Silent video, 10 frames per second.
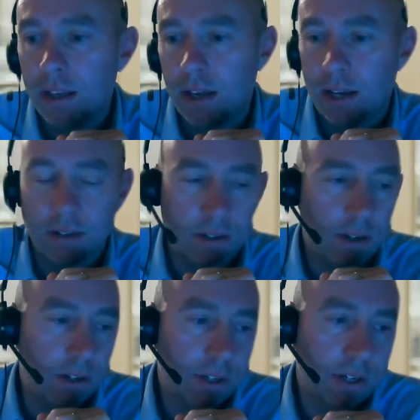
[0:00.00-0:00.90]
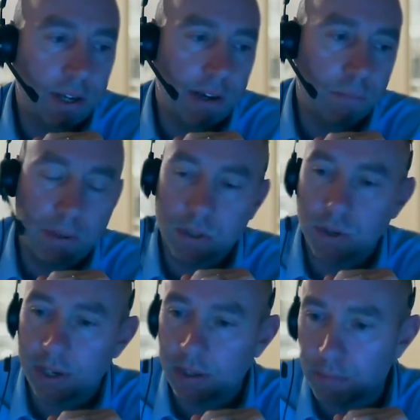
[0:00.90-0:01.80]
and looking at helping
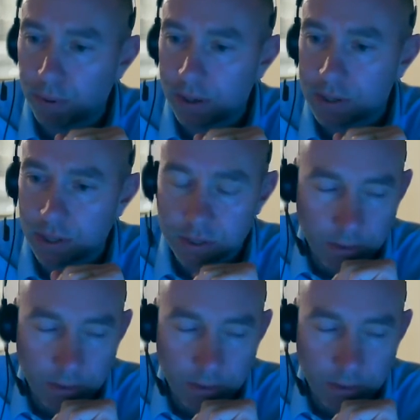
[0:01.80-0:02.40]
train their apprentices.